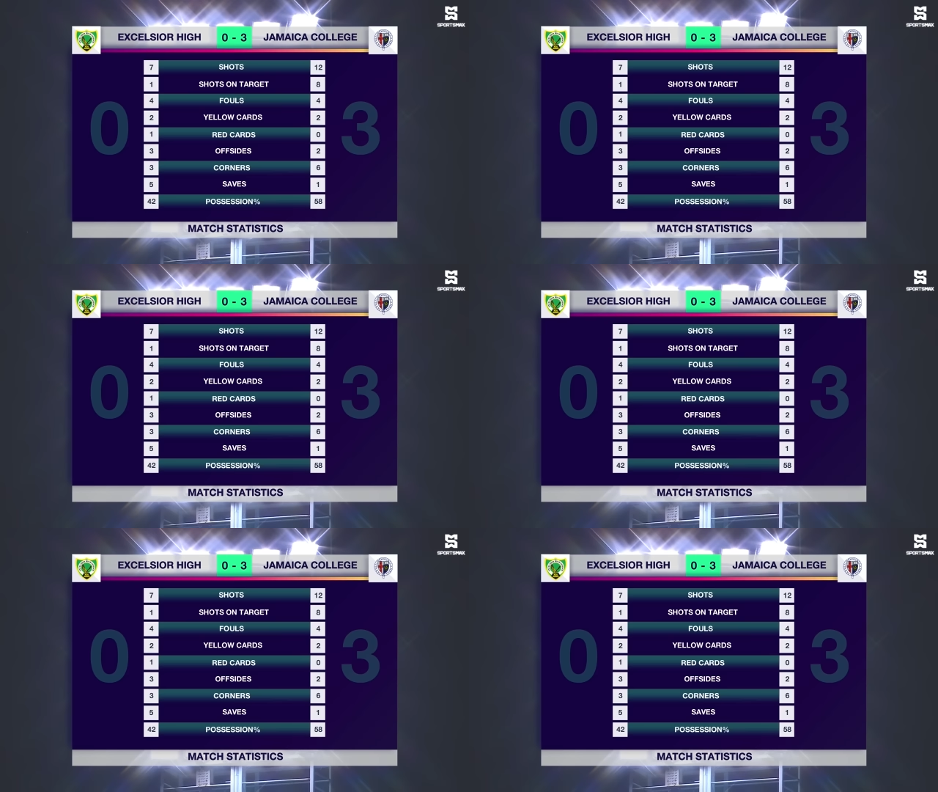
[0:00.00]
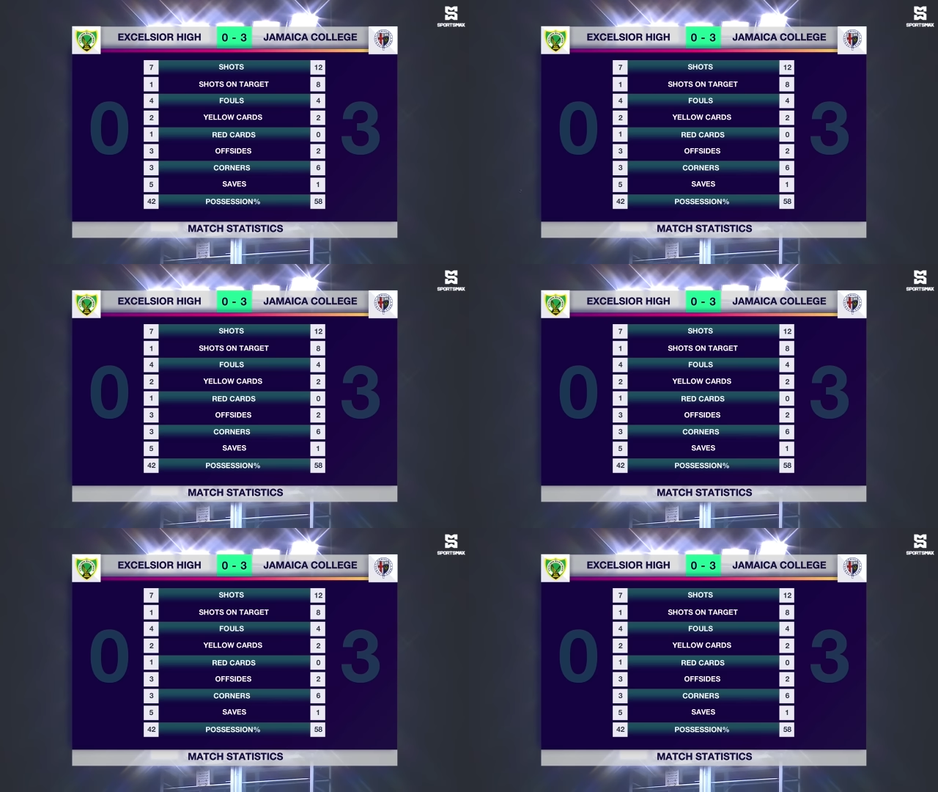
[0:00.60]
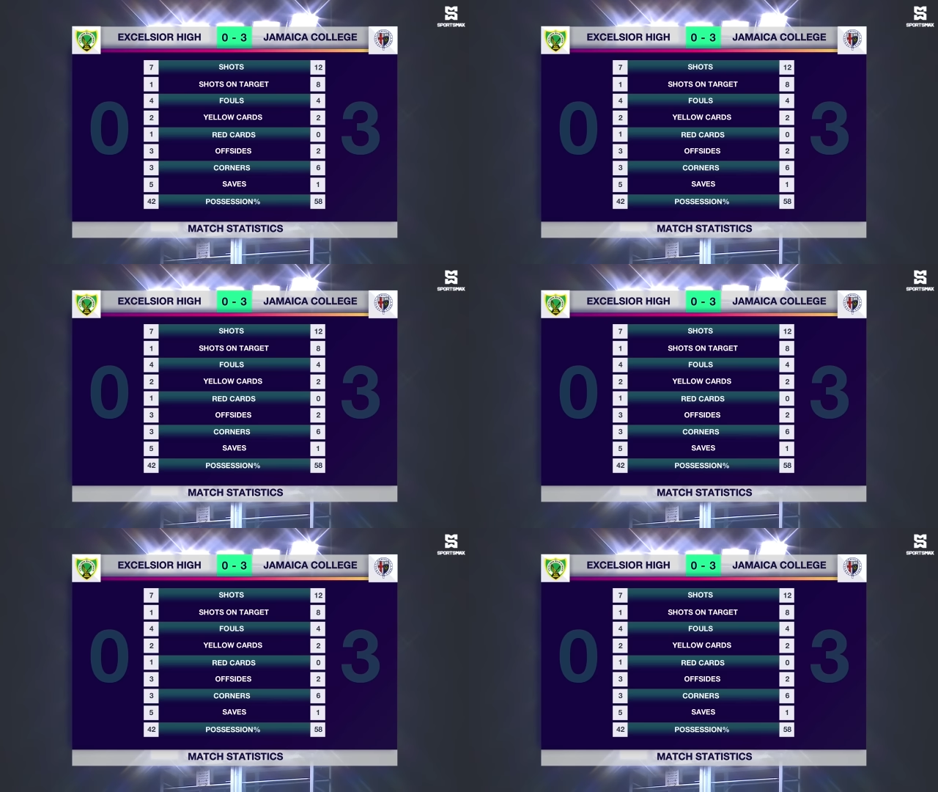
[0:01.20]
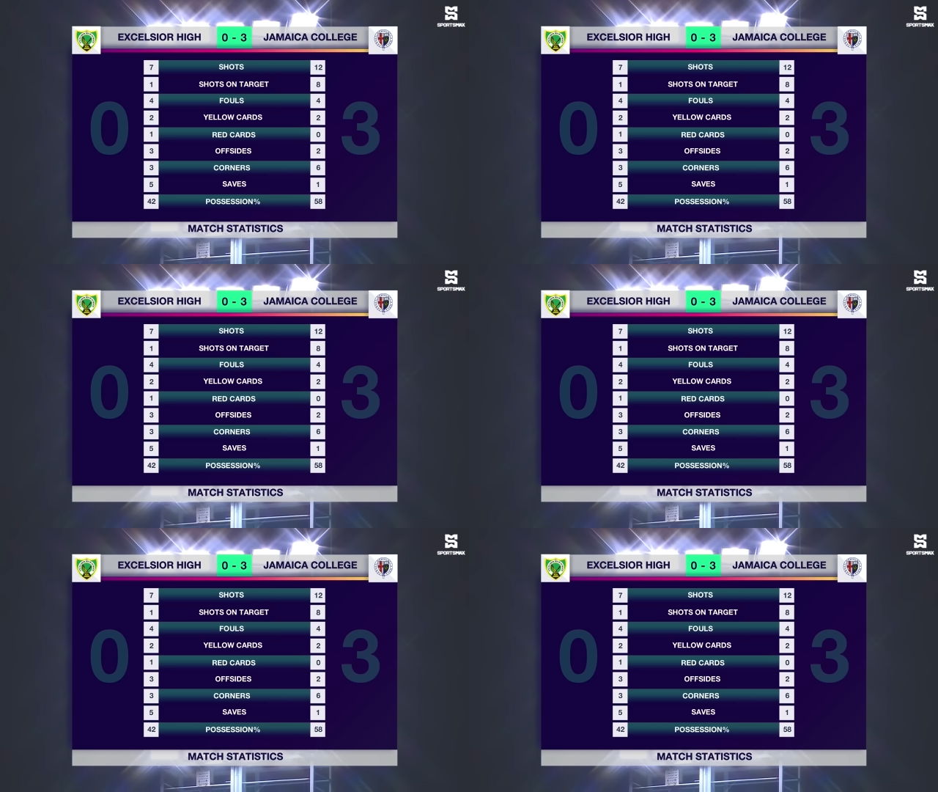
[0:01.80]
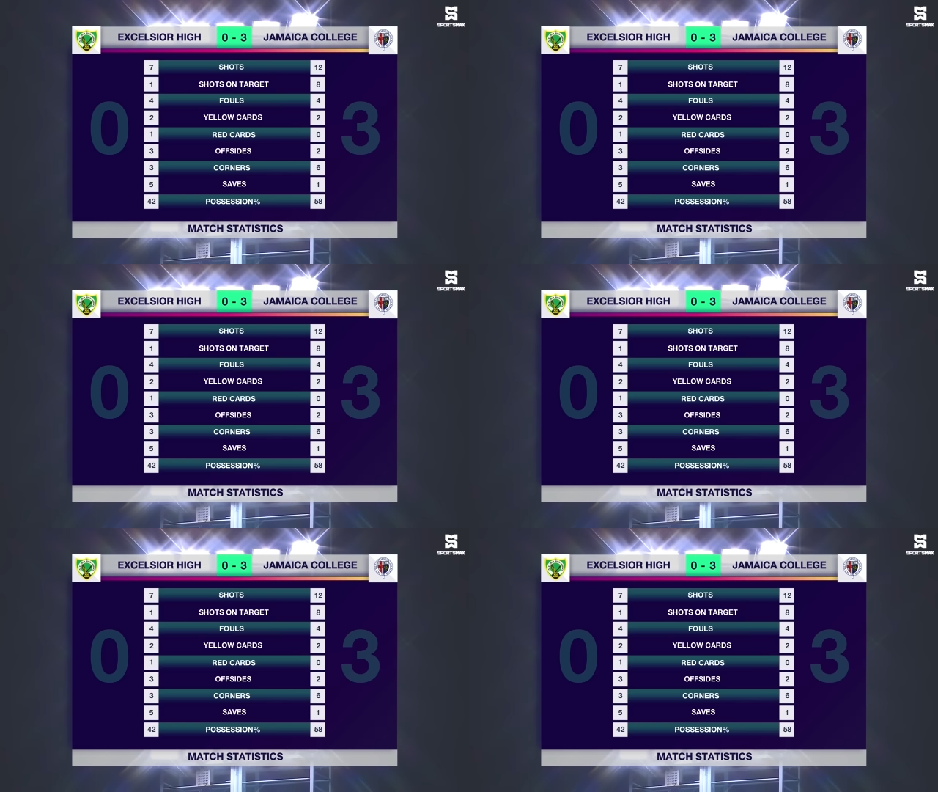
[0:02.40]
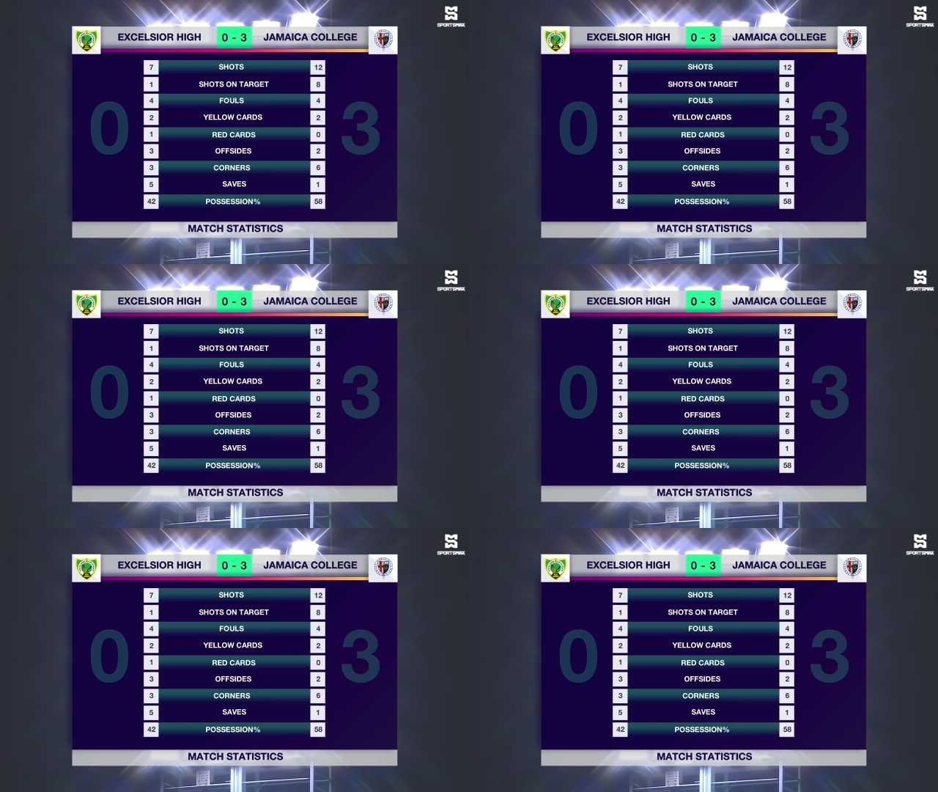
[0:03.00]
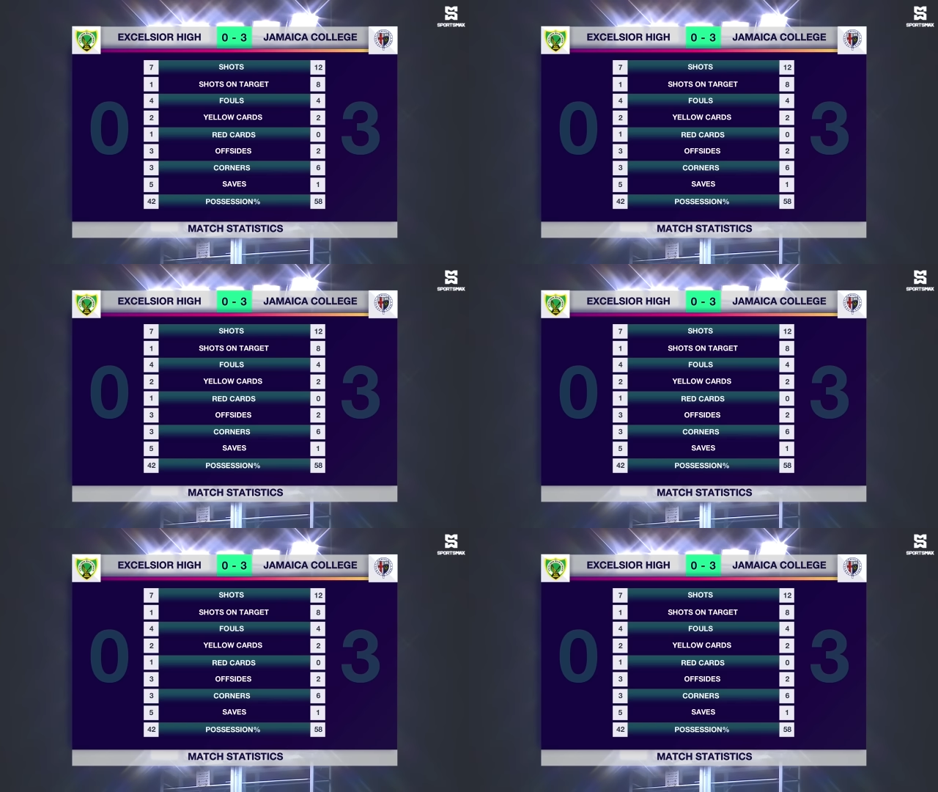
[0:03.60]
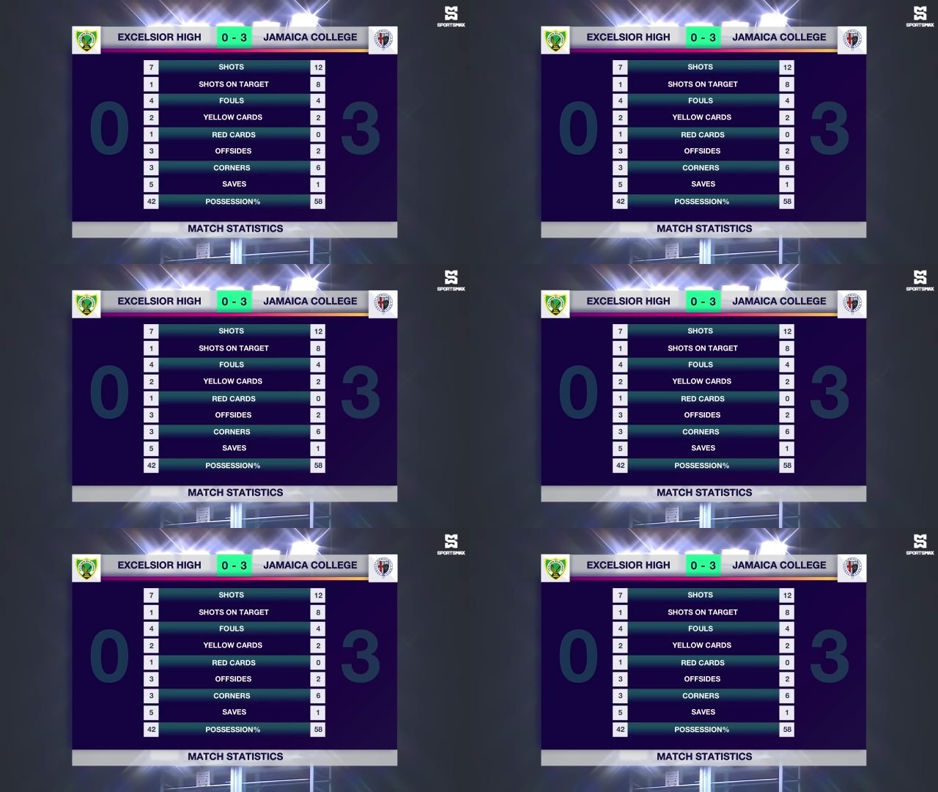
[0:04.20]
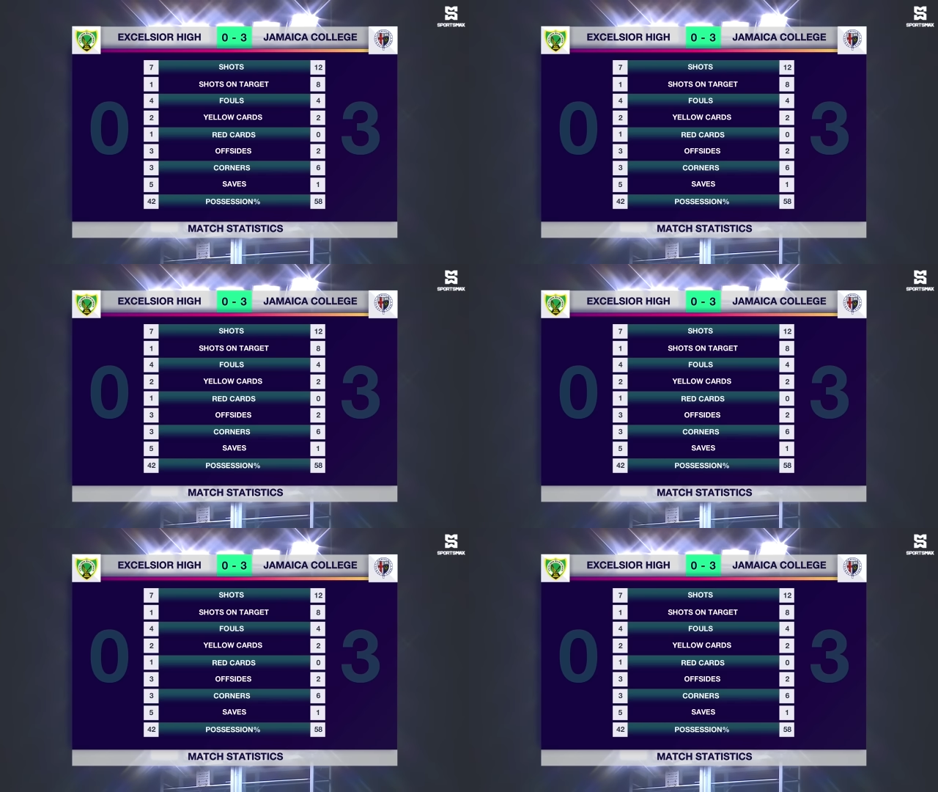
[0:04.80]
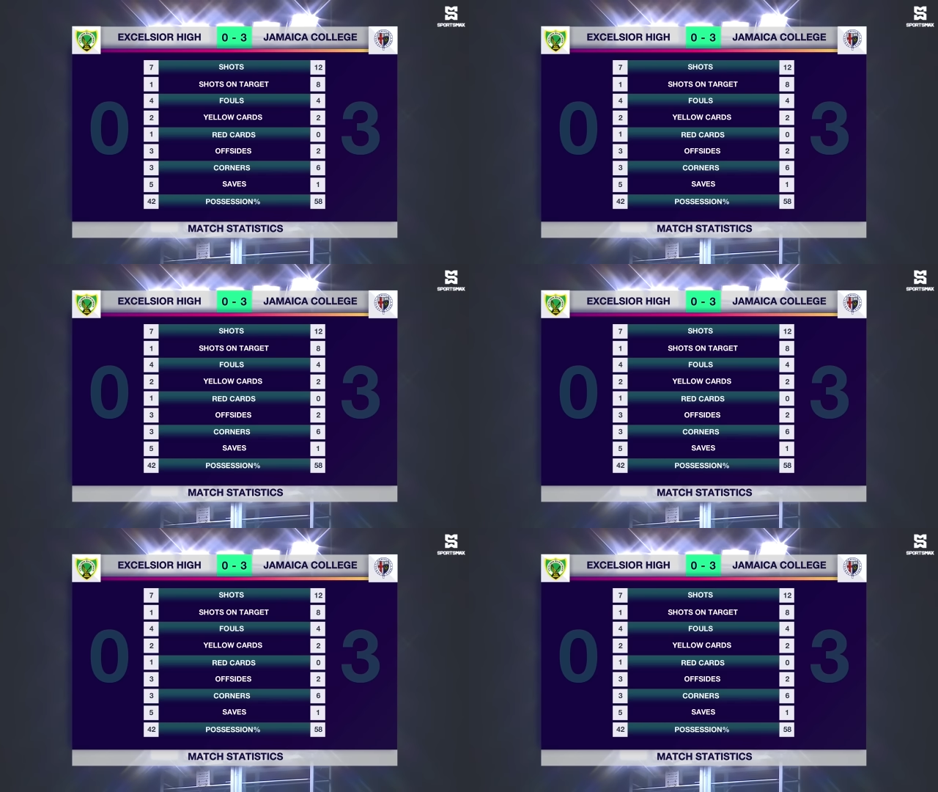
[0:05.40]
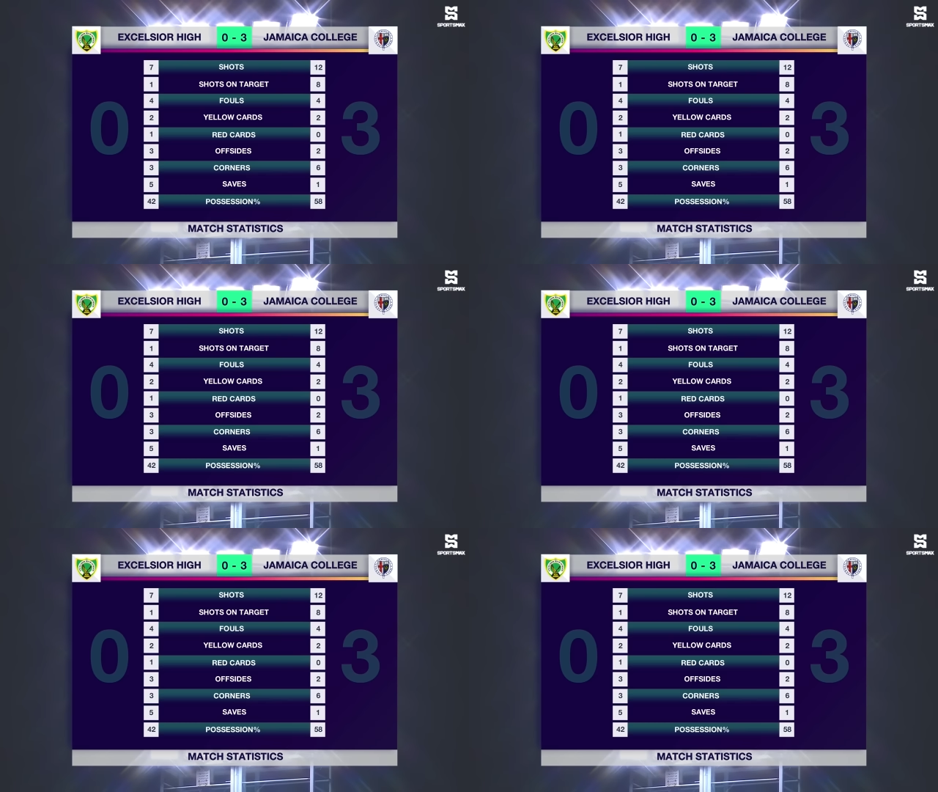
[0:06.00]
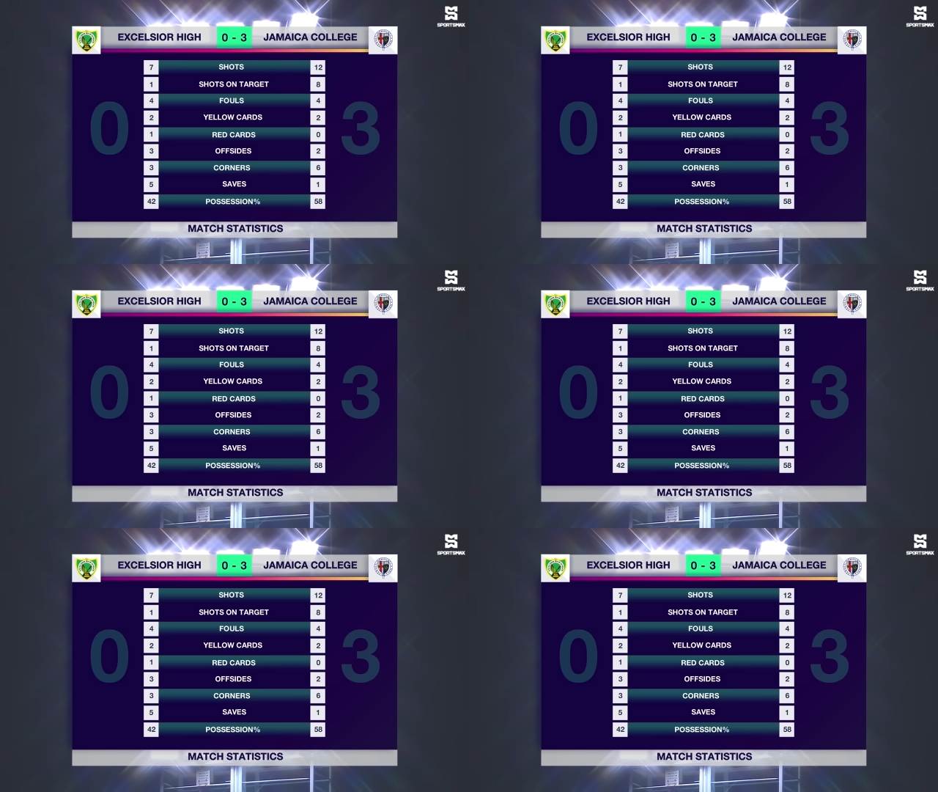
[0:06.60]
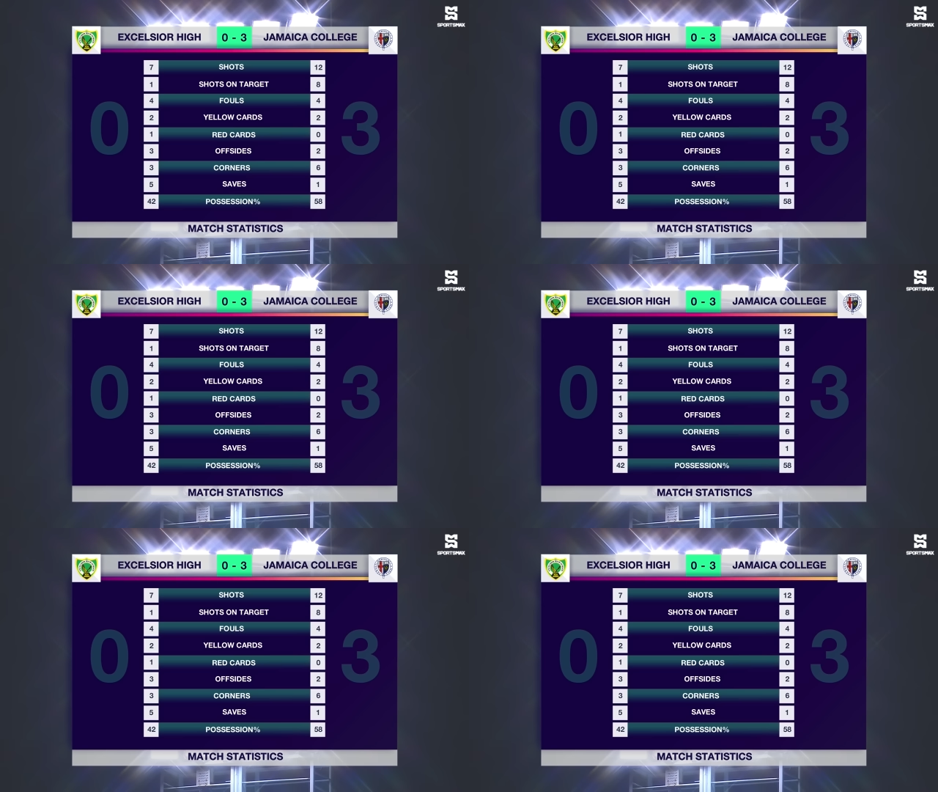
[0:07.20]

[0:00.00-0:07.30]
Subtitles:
(no speaker visible)